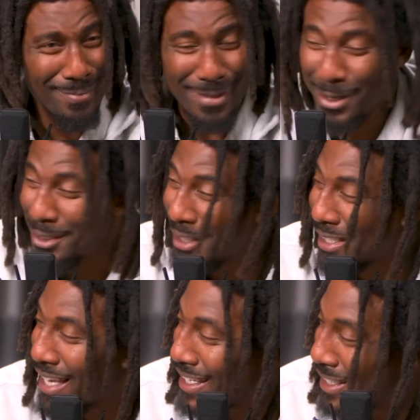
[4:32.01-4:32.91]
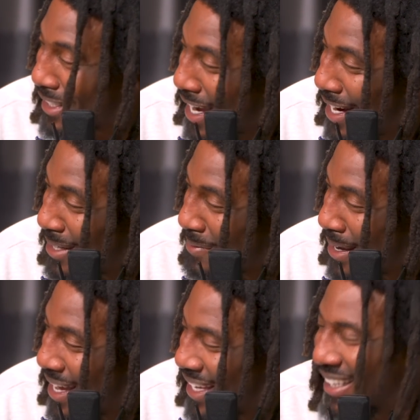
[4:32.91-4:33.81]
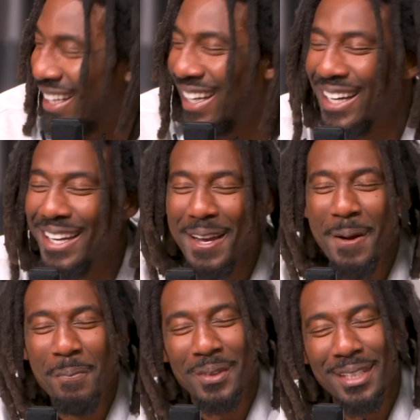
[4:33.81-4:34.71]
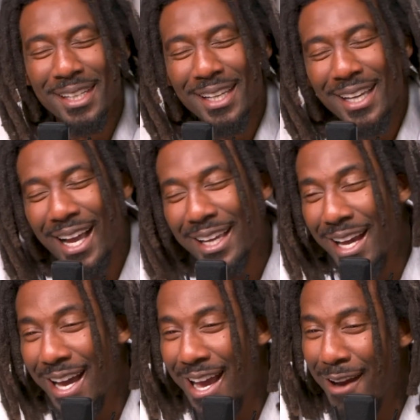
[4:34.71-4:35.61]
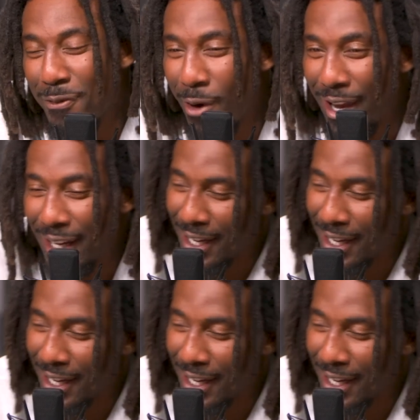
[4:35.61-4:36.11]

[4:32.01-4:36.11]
You see the size of the stadium, man? I got halfway.